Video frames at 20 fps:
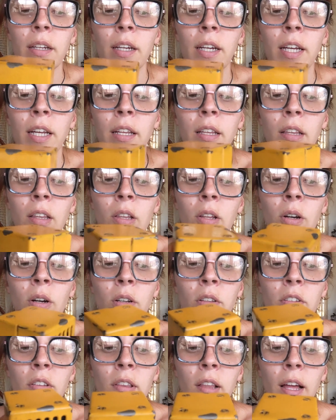It
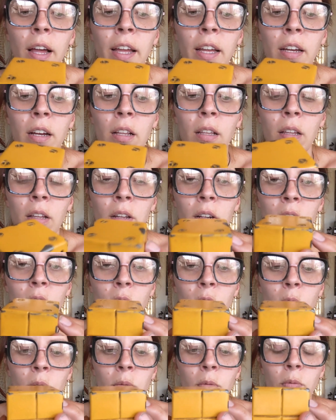looks like a
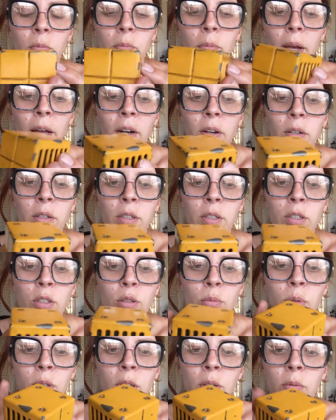little metal
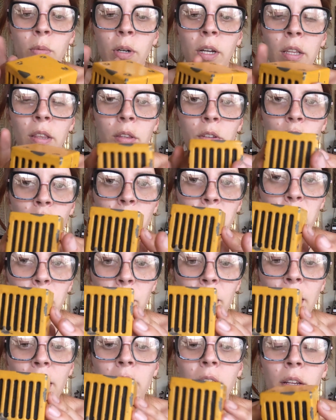cube with chipped
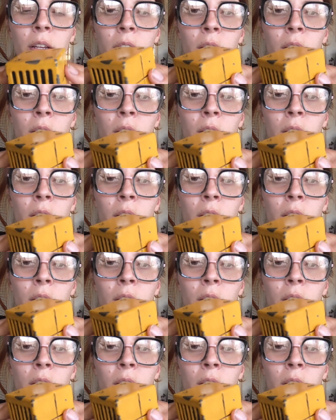paint.